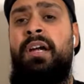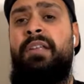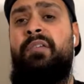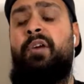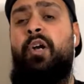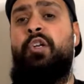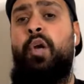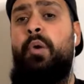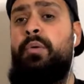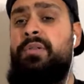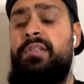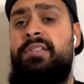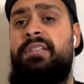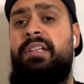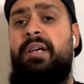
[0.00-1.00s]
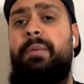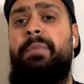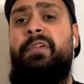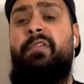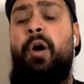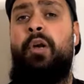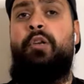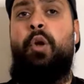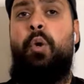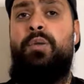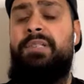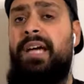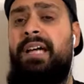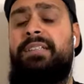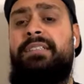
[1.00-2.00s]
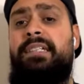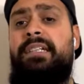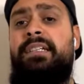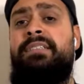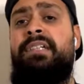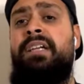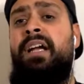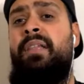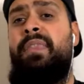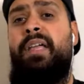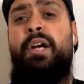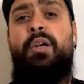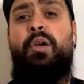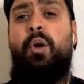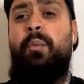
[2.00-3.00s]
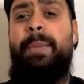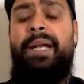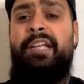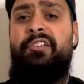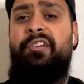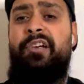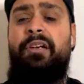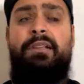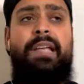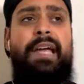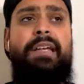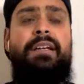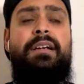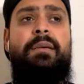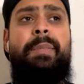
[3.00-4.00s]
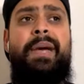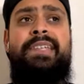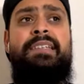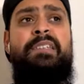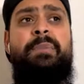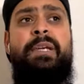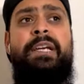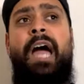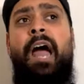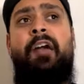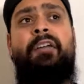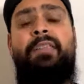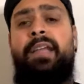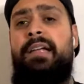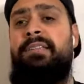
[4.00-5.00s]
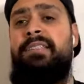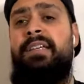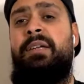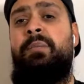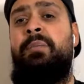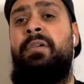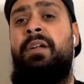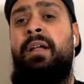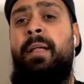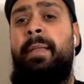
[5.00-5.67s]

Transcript: They've got no system. They've got no tactics. They've got no manager. Like, Messi's been carrying that team.